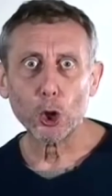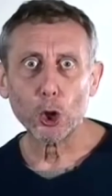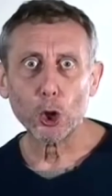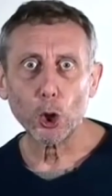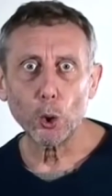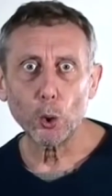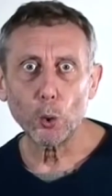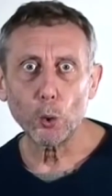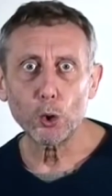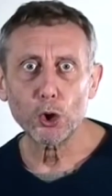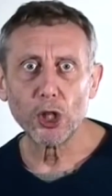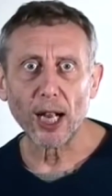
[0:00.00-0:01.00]
two
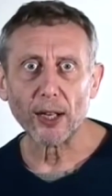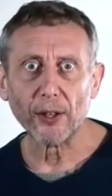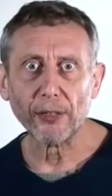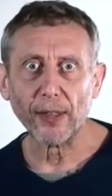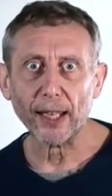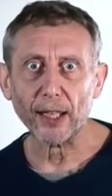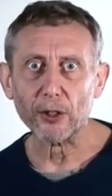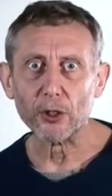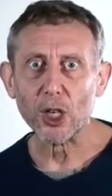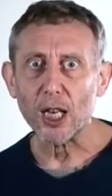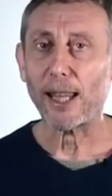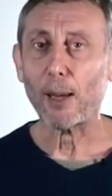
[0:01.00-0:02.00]
jug
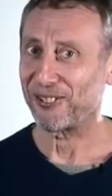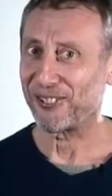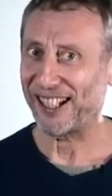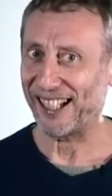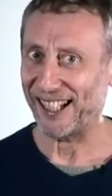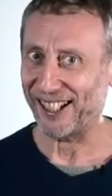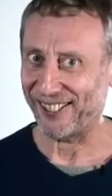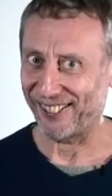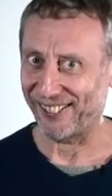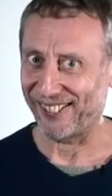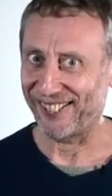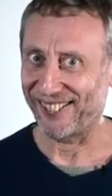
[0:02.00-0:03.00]
things. They're really
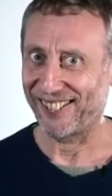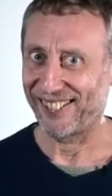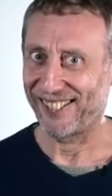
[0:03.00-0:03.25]
good.